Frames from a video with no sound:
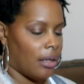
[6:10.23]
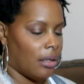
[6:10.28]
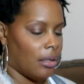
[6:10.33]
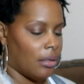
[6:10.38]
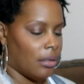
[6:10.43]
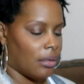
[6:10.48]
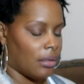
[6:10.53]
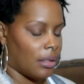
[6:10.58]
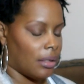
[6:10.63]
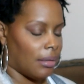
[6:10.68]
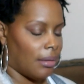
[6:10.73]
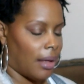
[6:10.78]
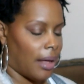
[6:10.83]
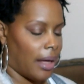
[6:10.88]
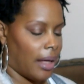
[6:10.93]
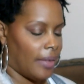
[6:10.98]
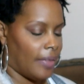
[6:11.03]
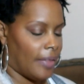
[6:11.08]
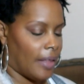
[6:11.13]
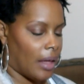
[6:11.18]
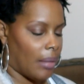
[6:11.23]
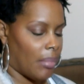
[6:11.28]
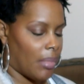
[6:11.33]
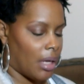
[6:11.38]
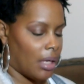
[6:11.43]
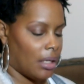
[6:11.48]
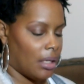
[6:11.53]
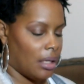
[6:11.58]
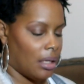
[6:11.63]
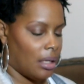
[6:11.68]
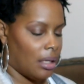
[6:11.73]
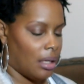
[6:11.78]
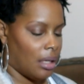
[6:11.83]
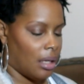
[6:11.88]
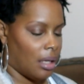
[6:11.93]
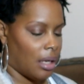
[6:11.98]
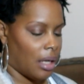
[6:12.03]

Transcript: look the last time I did it.